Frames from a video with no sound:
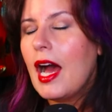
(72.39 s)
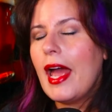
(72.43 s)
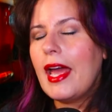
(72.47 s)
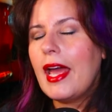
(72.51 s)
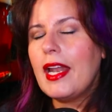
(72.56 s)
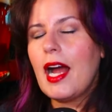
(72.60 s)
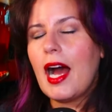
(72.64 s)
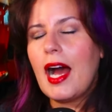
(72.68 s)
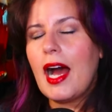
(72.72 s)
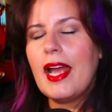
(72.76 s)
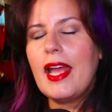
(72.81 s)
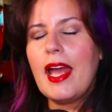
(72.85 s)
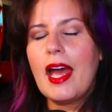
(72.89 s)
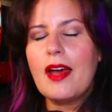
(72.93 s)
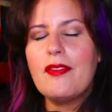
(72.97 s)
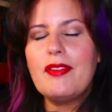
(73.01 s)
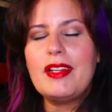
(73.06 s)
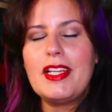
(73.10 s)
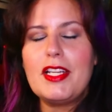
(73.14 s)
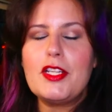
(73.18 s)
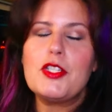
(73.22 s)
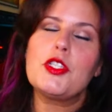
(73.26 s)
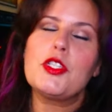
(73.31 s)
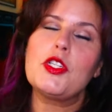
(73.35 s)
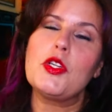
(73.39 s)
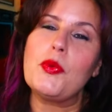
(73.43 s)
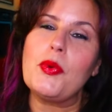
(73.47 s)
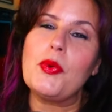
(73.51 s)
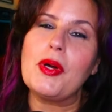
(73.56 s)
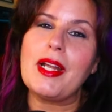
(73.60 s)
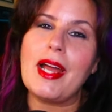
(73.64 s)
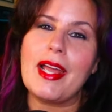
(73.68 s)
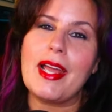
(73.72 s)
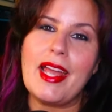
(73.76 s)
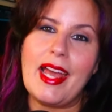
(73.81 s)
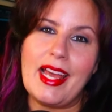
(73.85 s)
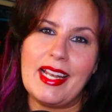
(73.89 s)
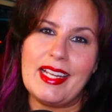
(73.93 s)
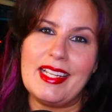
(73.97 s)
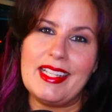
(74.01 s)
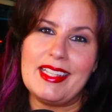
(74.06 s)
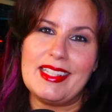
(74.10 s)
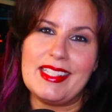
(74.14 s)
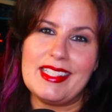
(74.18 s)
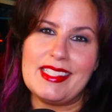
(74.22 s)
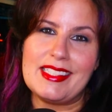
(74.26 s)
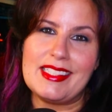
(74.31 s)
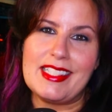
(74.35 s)
And I have an issue when I
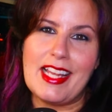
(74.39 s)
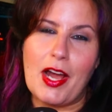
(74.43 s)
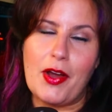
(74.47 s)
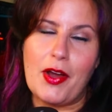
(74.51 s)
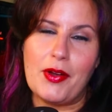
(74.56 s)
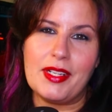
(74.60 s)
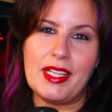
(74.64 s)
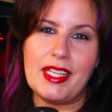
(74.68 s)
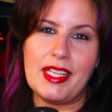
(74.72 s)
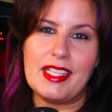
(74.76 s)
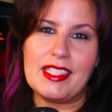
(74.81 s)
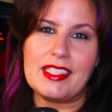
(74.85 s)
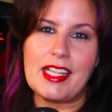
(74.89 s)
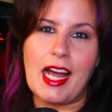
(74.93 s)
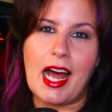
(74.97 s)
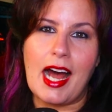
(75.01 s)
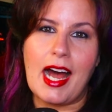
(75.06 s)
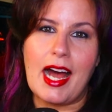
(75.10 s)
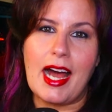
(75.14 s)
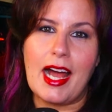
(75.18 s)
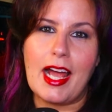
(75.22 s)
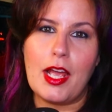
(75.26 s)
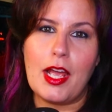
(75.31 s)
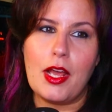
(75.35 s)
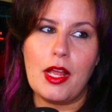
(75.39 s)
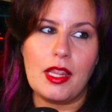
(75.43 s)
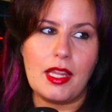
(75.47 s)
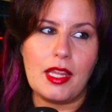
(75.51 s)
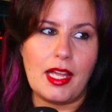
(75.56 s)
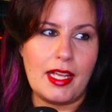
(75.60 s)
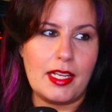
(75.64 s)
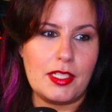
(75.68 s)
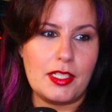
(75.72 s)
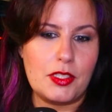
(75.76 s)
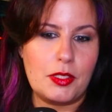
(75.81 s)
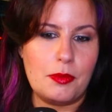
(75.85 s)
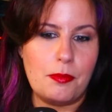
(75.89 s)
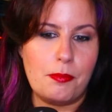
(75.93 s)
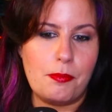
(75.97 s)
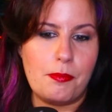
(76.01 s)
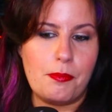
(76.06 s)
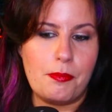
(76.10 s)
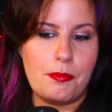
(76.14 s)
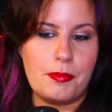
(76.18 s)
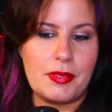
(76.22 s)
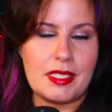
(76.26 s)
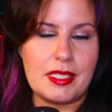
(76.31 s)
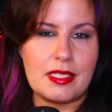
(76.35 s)
edit these down is I like to
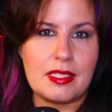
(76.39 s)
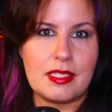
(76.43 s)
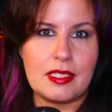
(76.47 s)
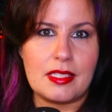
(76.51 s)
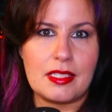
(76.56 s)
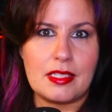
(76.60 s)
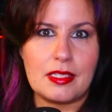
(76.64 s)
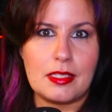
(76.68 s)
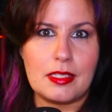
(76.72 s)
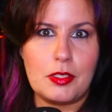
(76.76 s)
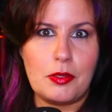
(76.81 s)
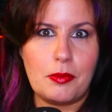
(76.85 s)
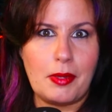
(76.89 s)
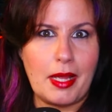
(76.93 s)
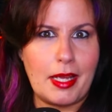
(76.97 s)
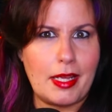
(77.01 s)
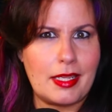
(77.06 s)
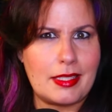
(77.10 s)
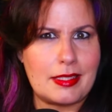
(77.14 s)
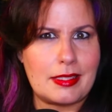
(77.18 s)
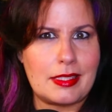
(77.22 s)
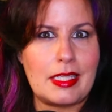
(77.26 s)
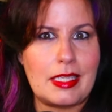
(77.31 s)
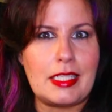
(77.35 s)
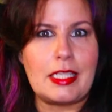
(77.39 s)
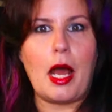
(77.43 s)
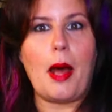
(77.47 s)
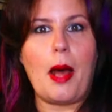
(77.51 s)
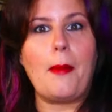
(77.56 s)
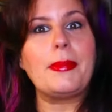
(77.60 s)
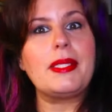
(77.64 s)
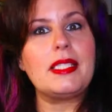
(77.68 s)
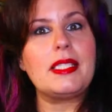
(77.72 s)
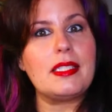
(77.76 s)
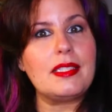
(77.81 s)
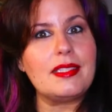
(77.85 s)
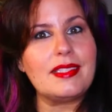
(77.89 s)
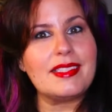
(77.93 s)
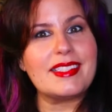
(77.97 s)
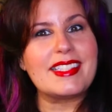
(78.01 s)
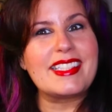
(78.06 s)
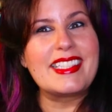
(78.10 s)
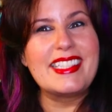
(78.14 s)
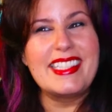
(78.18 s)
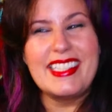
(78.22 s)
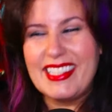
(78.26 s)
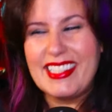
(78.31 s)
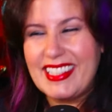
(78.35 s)
do like a synopsis.